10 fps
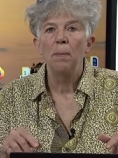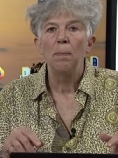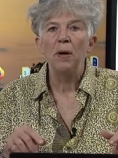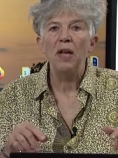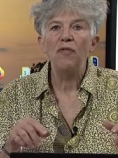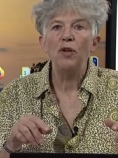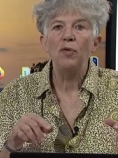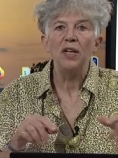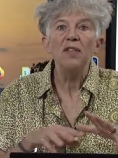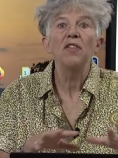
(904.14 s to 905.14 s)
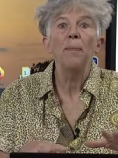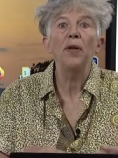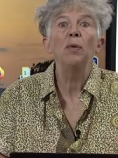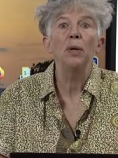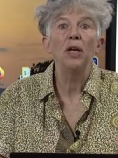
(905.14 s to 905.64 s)
But if you did
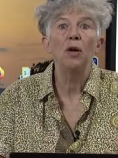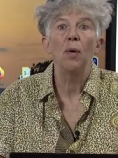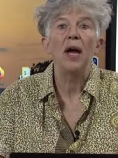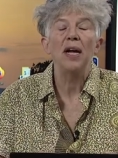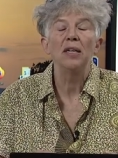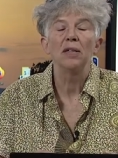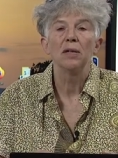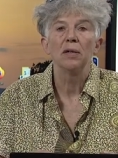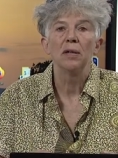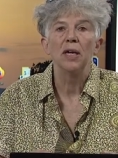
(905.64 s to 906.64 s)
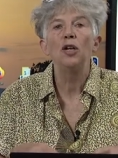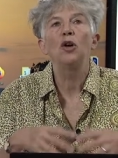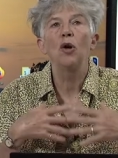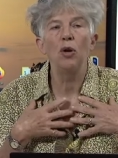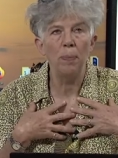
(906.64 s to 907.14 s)
something really great, in
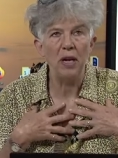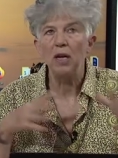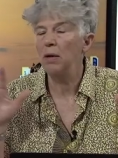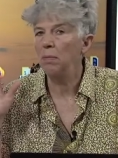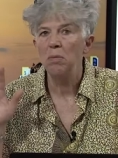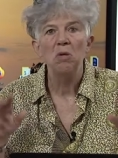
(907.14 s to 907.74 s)
your own opinion,